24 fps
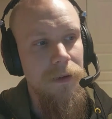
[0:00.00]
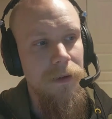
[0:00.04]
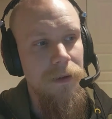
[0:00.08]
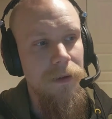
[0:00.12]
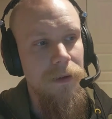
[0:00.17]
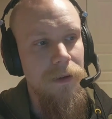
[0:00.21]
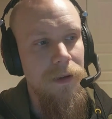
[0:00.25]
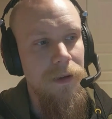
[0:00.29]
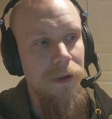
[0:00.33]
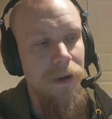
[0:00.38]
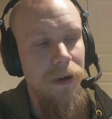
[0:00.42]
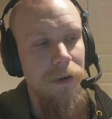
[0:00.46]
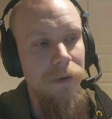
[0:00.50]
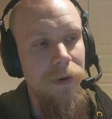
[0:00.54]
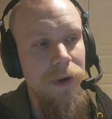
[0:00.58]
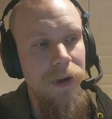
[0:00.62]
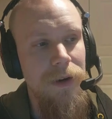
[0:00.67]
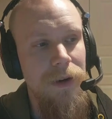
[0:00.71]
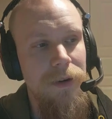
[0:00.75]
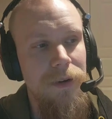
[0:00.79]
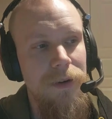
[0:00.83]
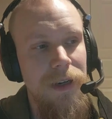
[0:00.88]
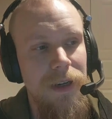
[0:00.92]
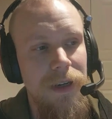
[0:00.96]
How I
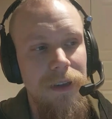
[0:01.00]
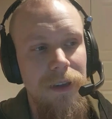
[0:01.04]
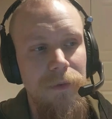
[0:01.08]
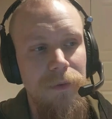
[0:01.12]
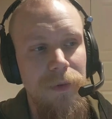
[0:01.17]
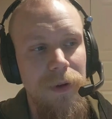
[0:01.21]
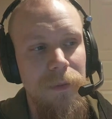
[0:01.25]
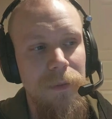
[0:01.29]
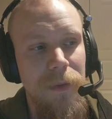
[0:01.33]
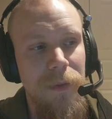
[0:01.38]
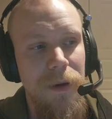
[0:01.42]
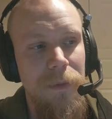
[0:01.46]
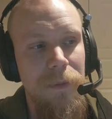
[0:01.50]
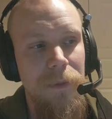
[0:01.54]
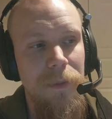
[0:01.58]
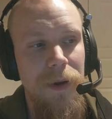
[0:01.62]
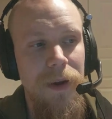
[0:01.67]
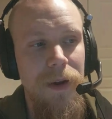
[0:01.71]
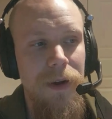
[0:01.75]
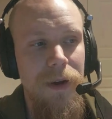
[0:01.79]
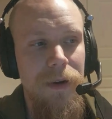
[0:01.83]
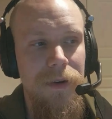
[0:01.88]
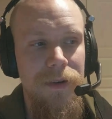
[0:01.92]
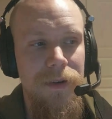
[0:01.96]
connected with my
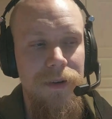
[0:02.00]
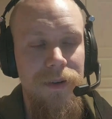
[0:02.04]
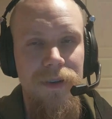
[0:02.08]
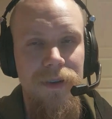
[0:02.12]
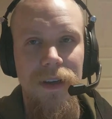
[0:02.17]
peers.